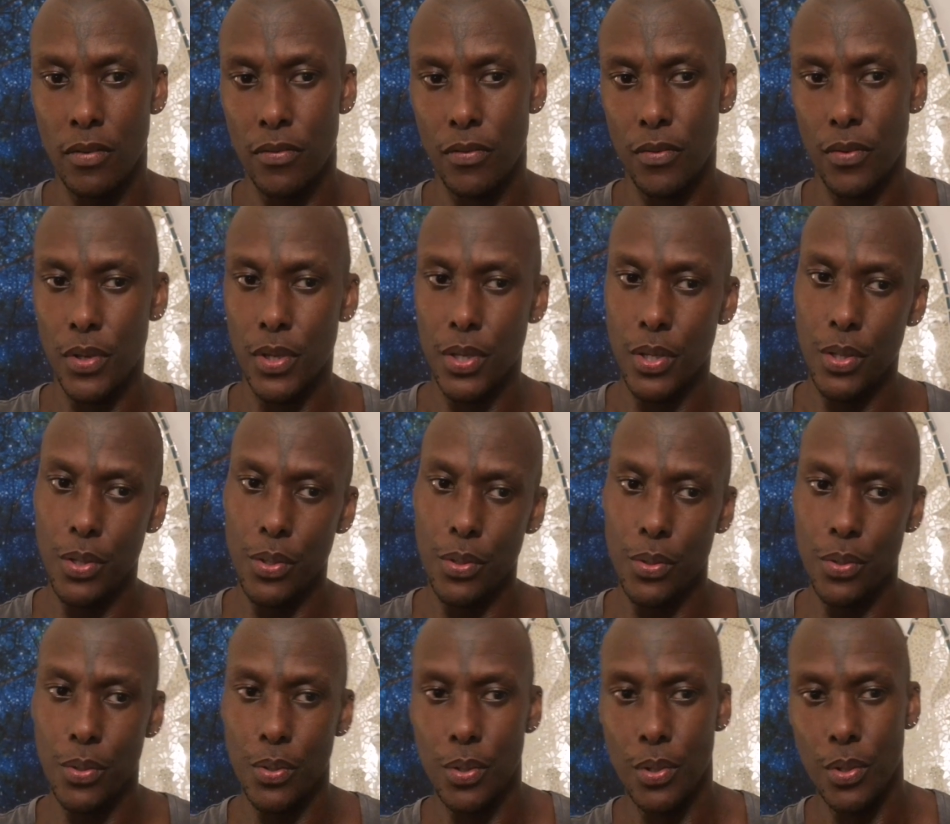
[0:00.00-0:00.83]
for
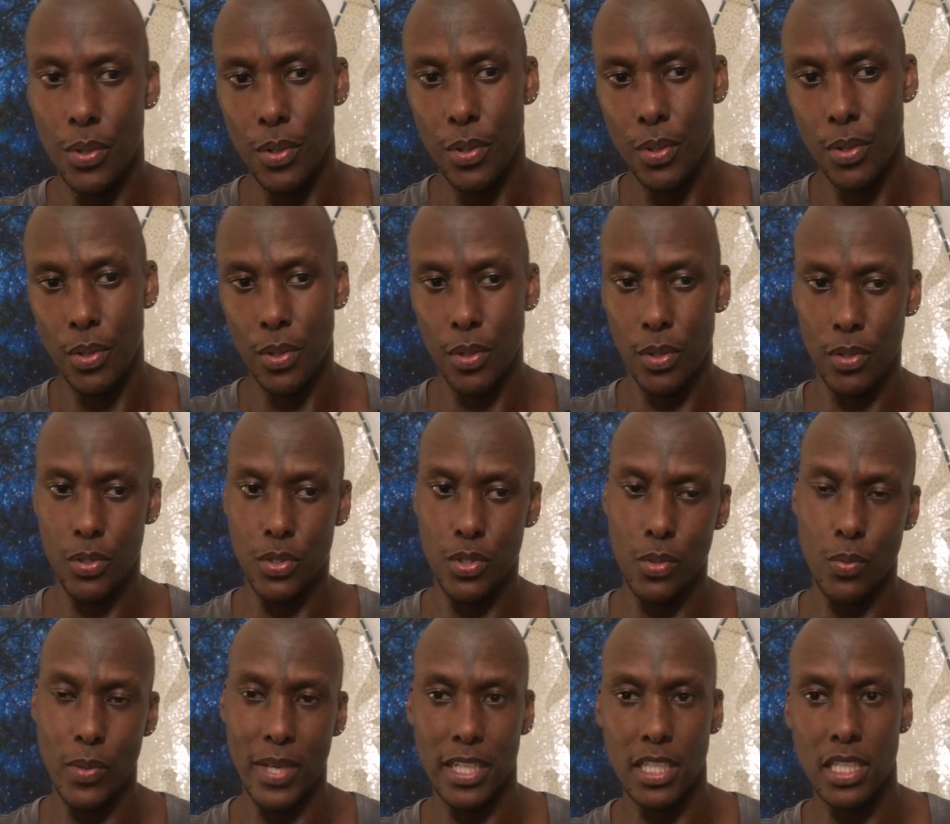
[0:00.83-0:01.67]
you
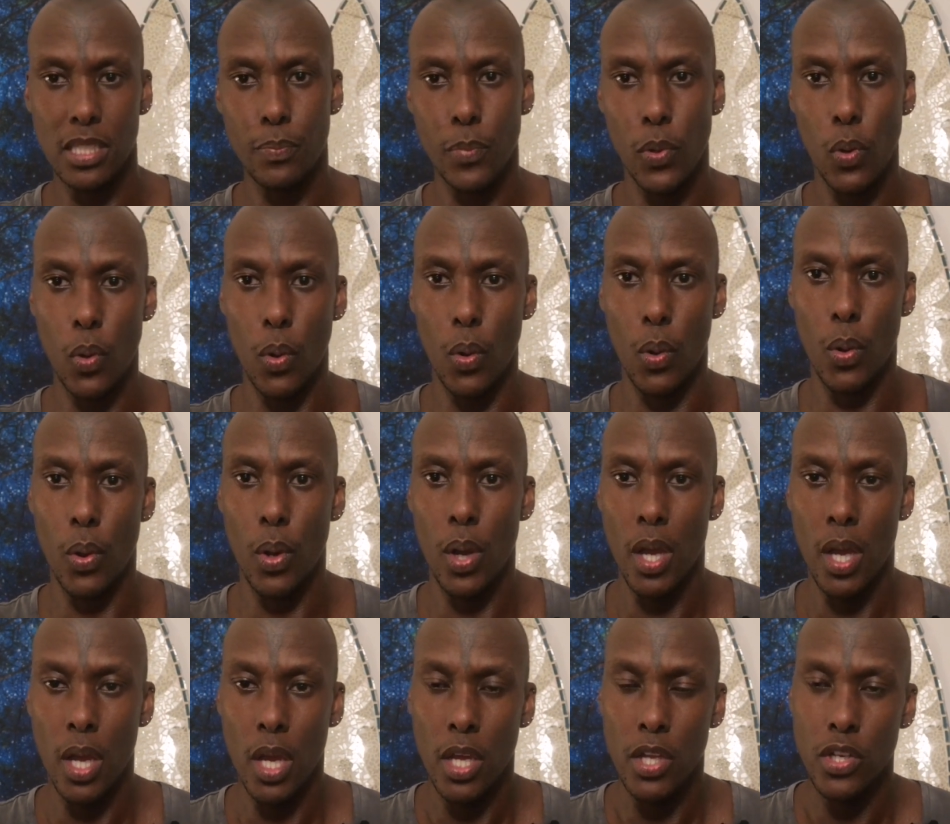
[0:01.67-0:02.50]
to
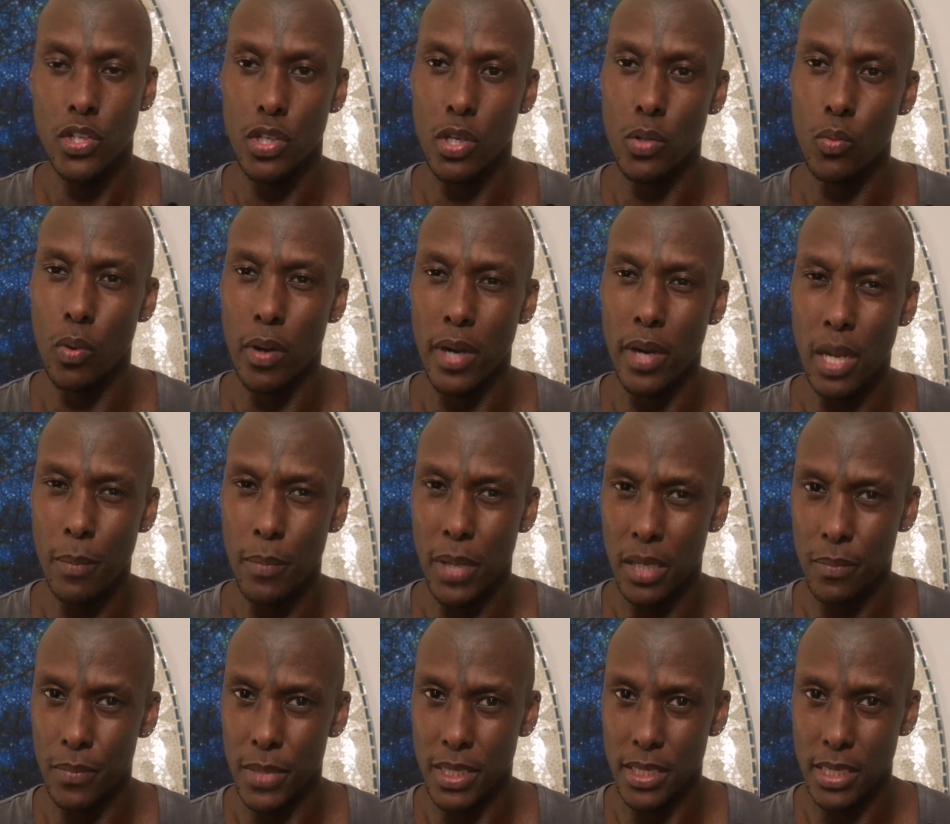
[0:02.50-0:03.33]
explore. Don't worry
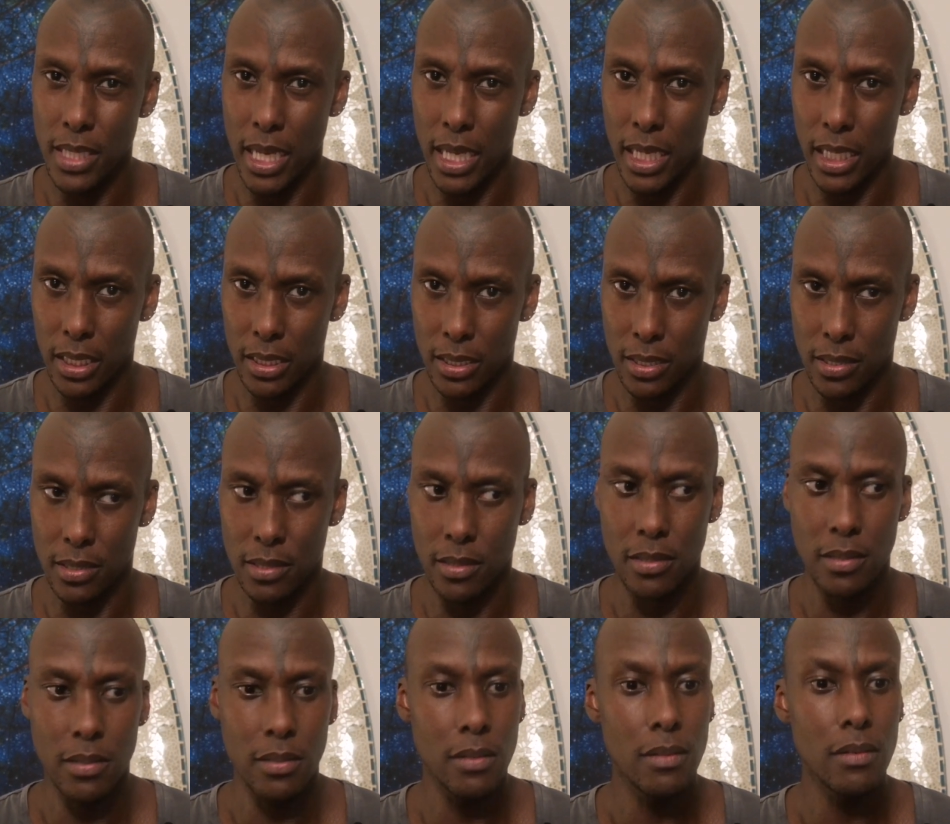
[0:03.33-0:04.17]
about mistakes.
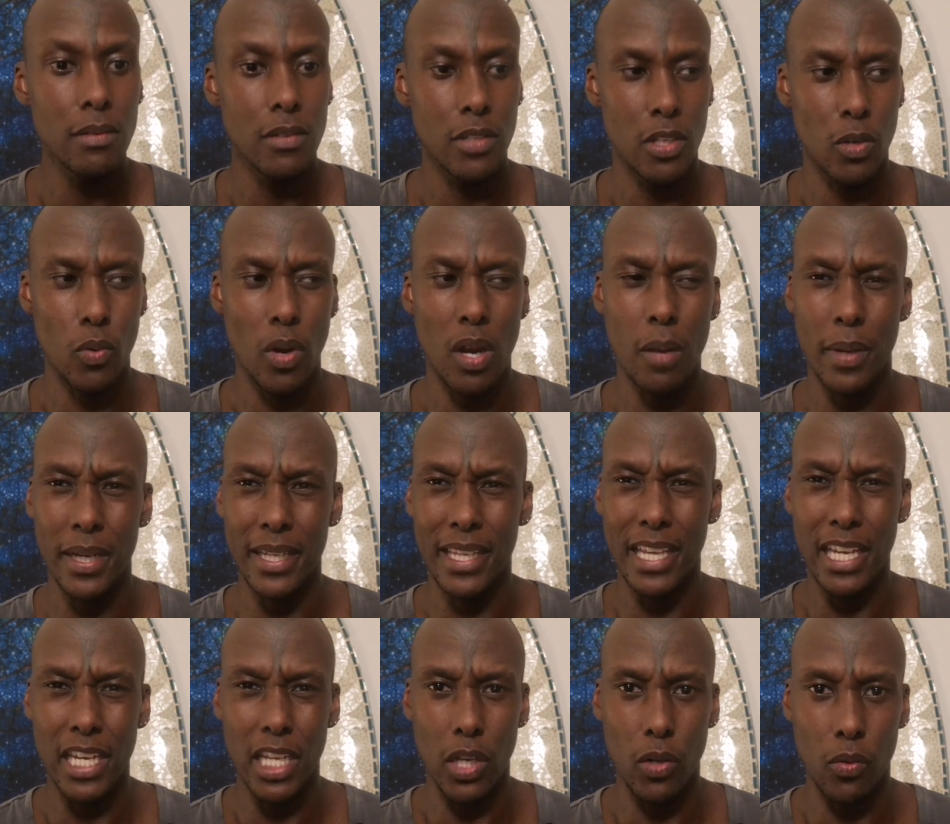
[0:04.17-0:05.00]
Don't worry
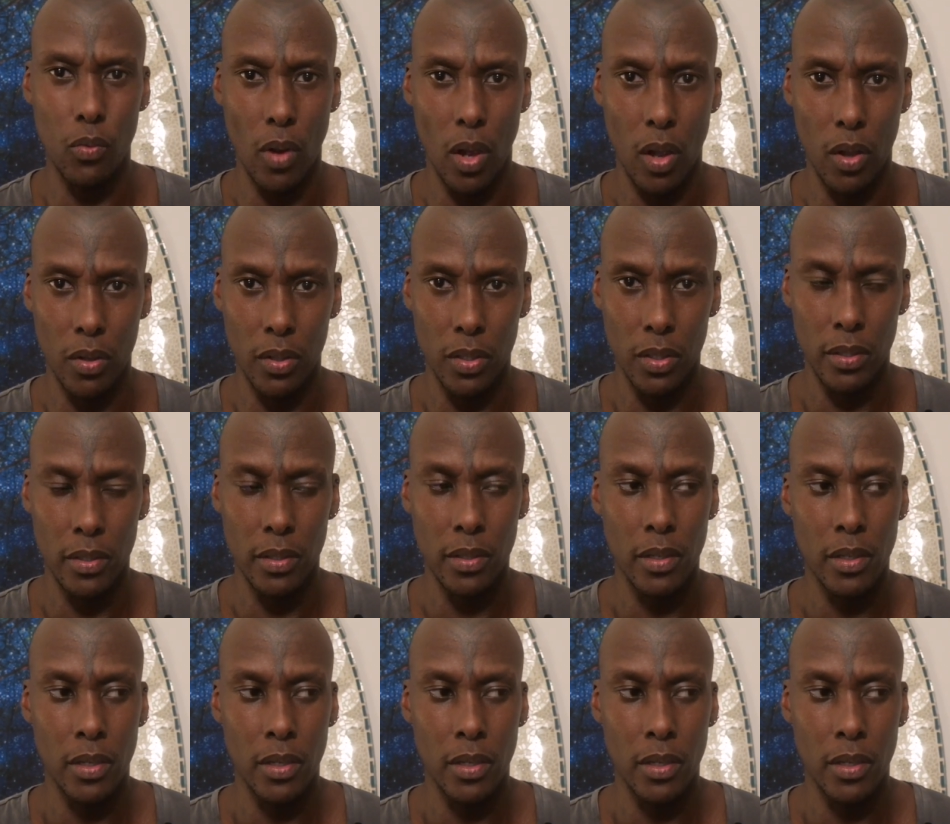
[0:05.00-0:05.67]
about getting it wrong.